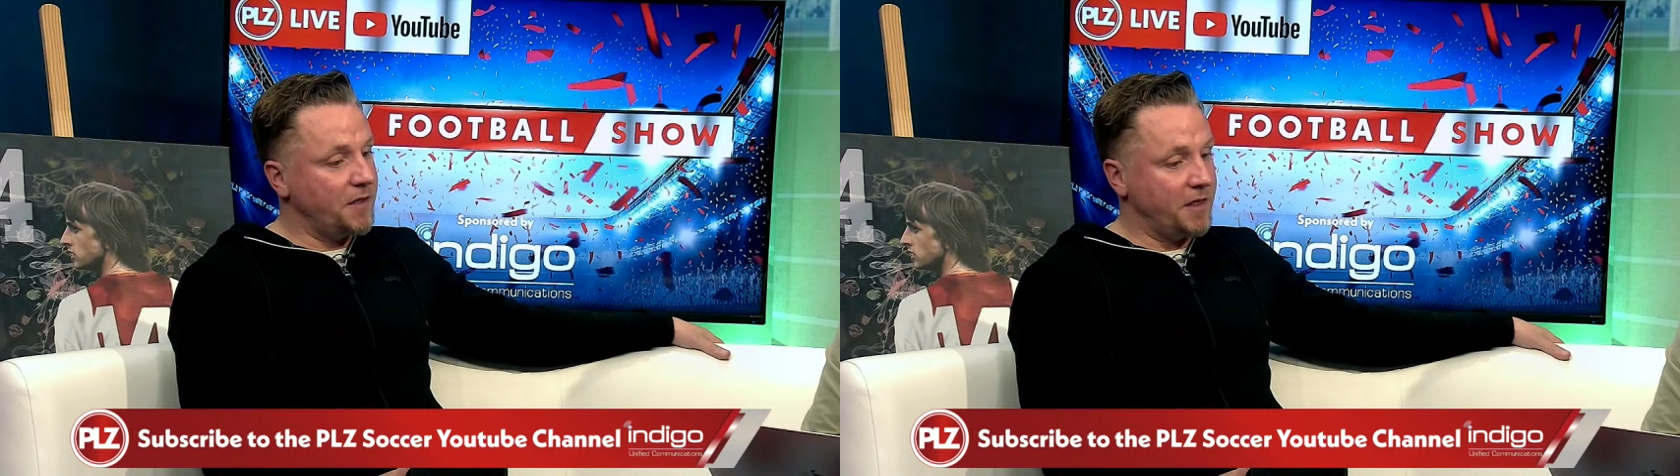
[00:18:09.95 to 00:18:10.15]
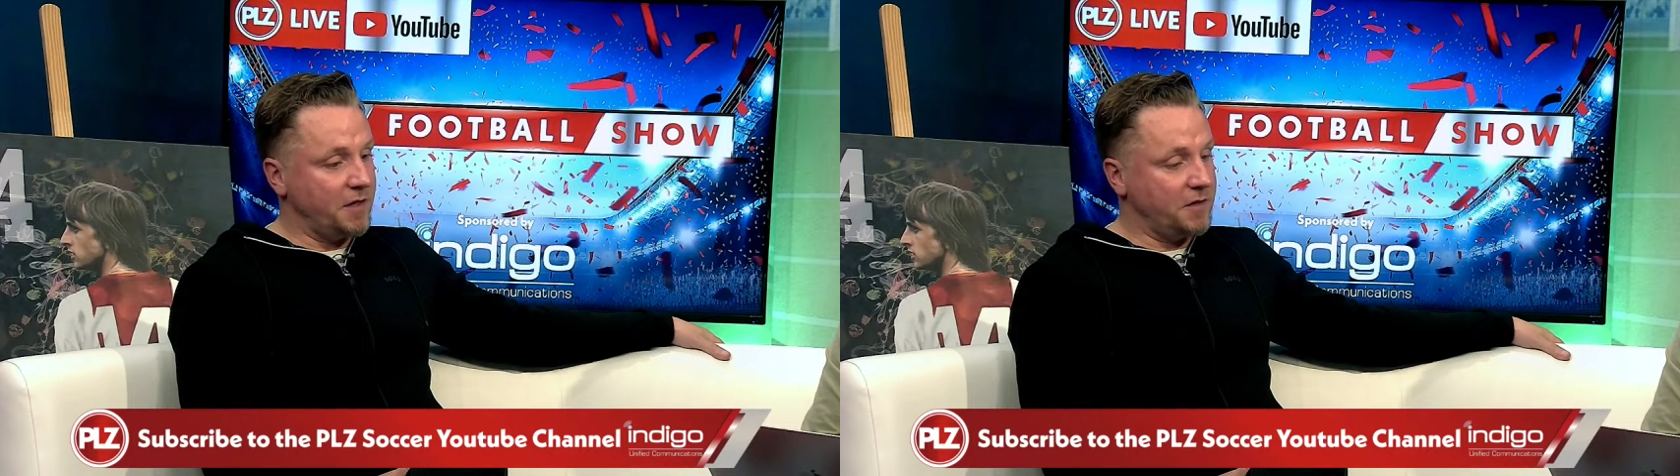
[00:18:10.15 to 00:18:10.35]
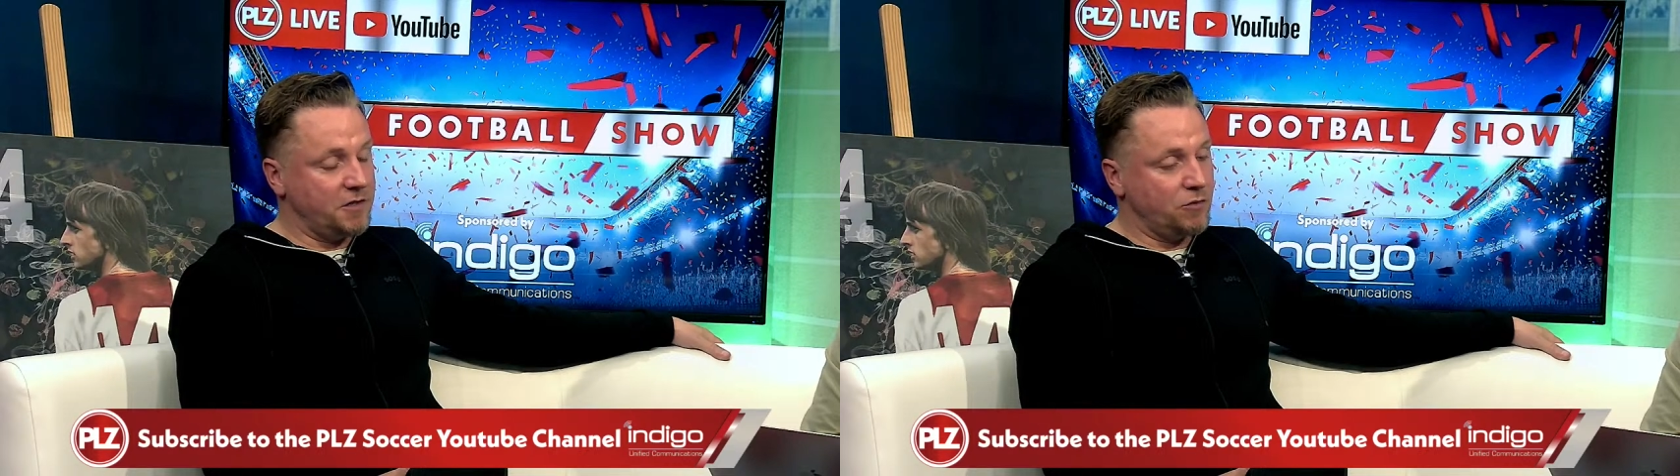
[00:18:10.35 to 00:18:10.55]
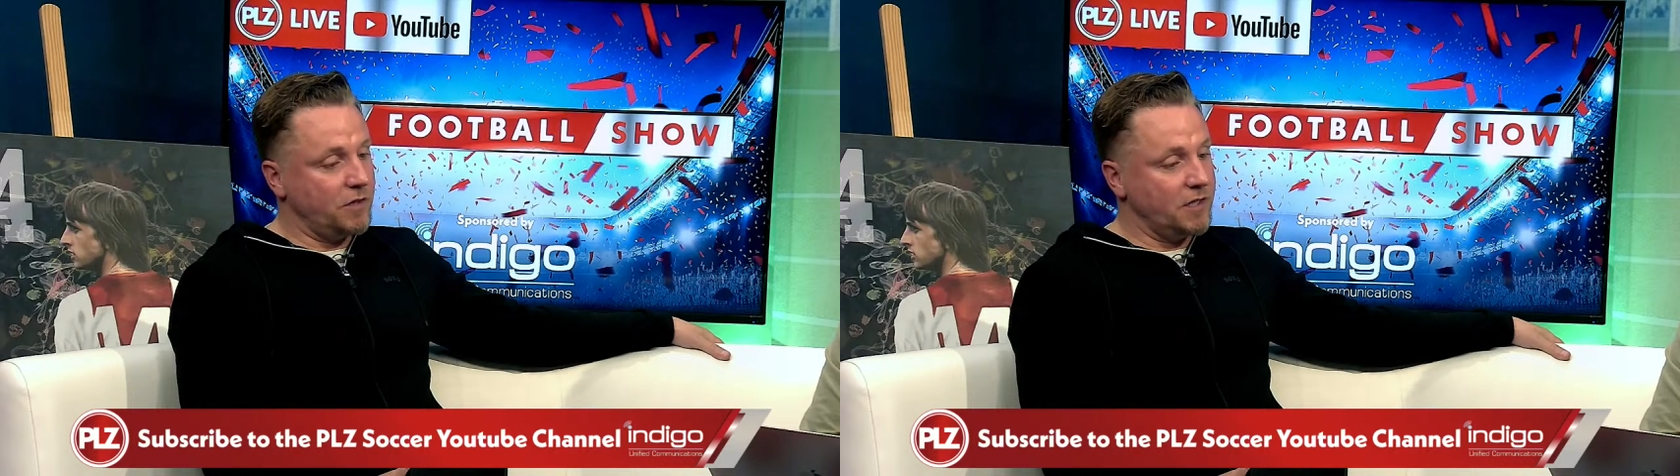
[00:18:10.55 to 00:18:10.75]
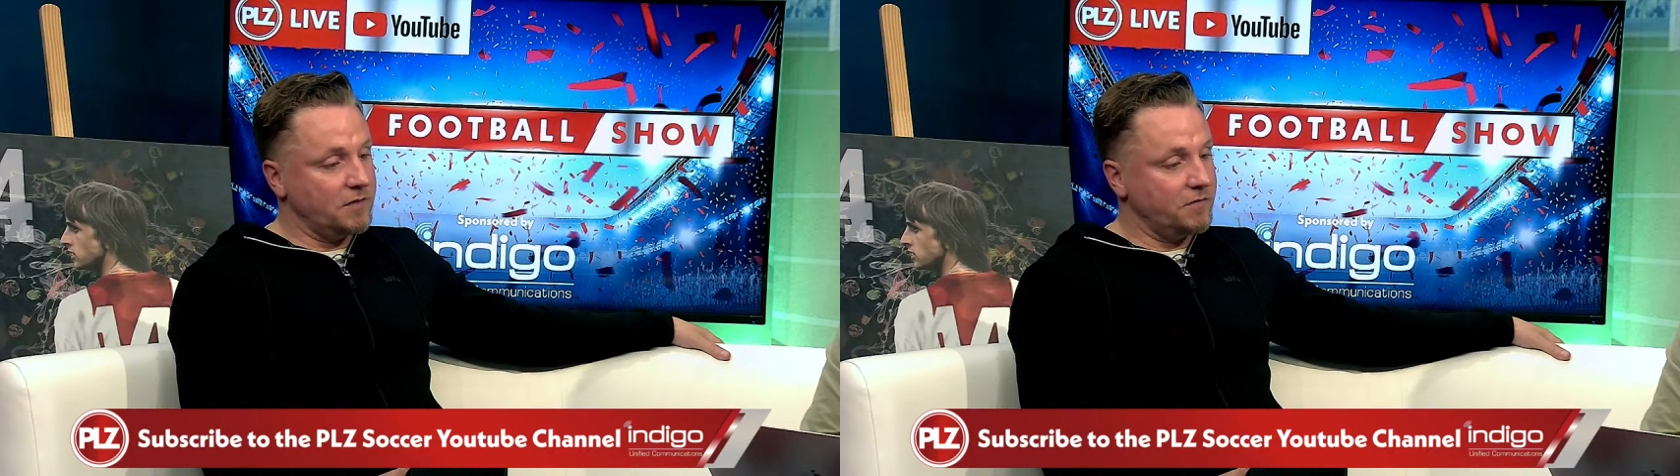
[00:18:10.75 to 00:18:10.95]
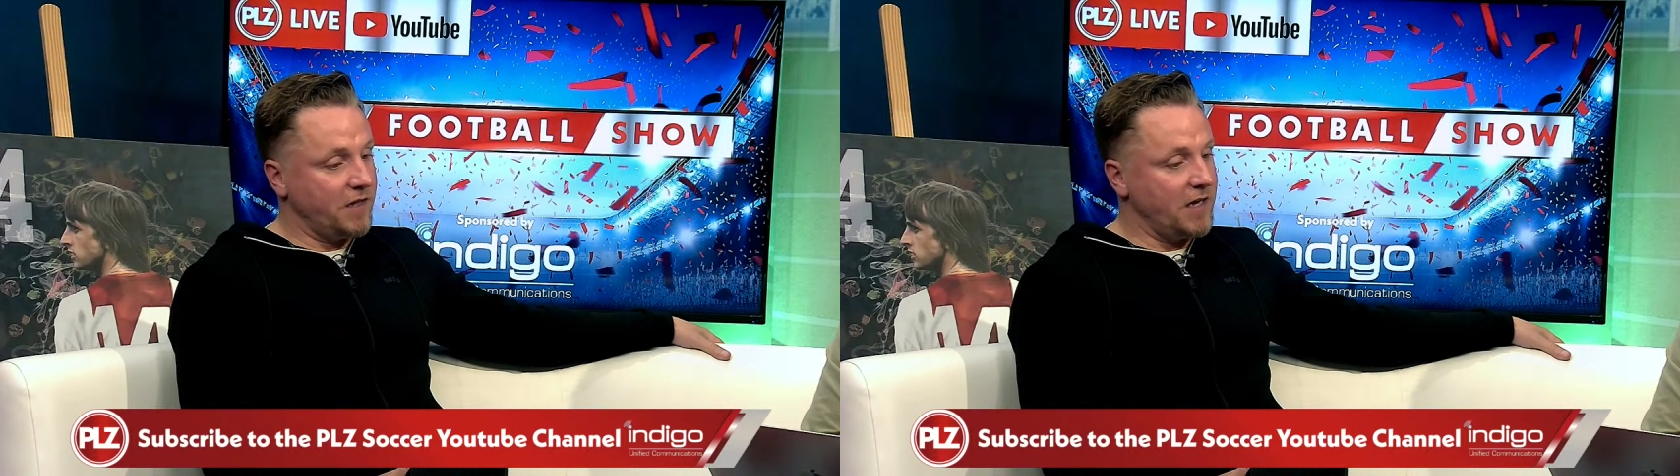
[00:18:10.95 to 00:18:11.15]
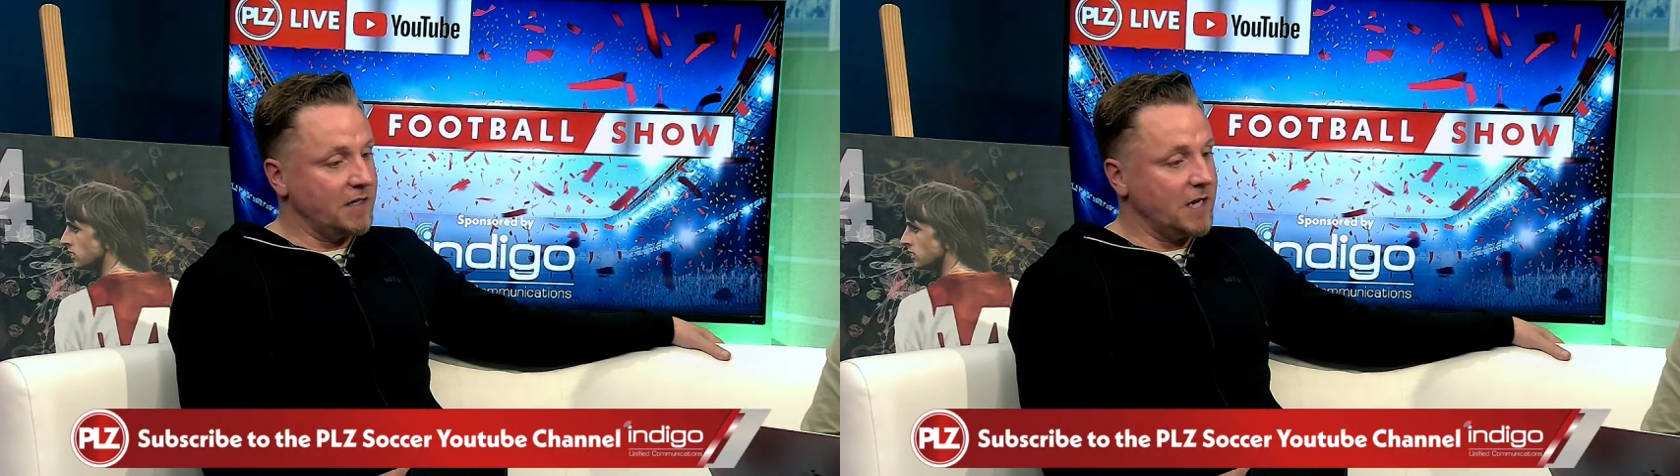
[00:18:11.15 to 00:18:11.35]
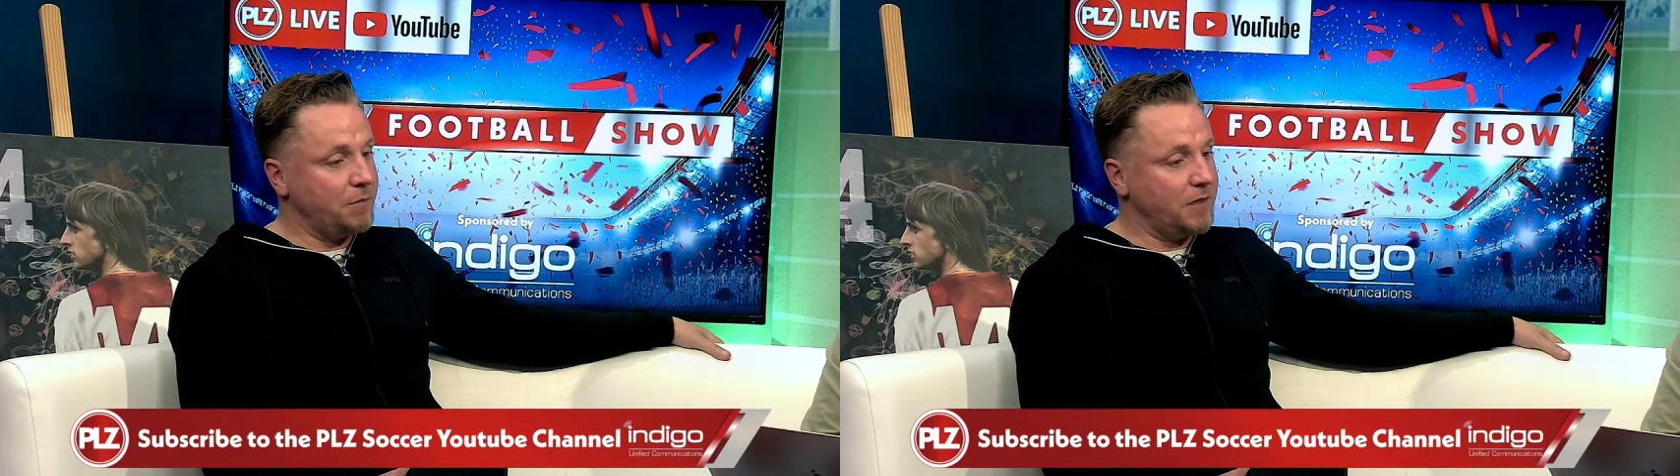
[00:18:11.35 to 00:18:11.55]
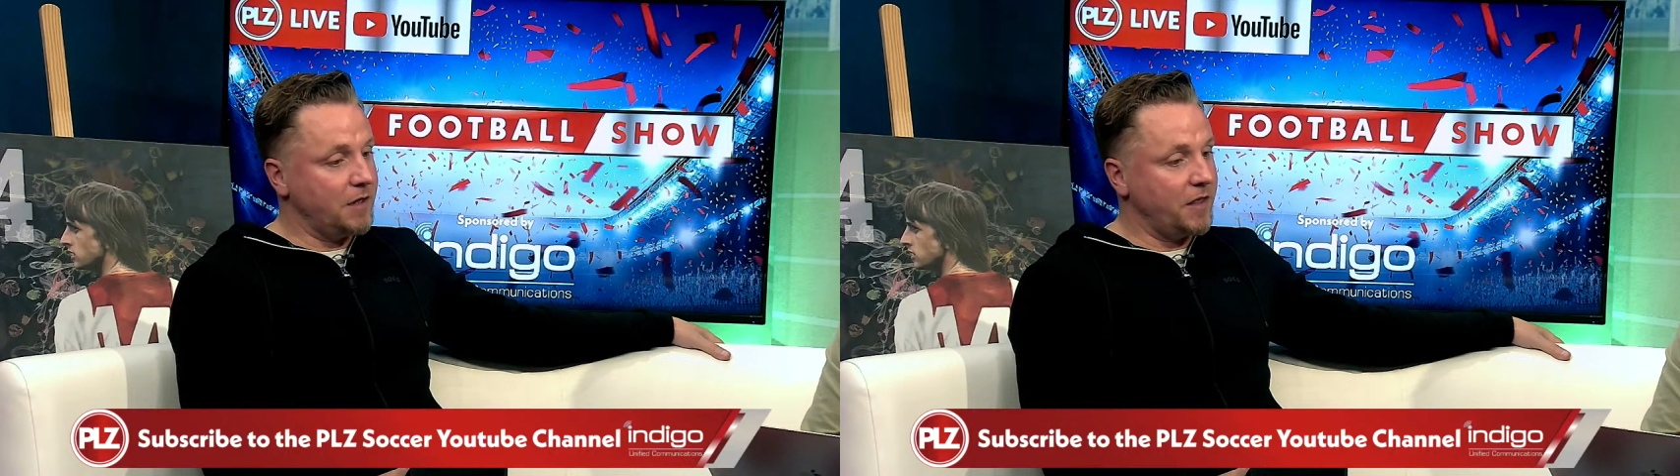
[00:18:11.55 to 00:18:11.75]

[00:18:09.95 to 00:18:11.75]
I think the, the scoreline flattered Napoli.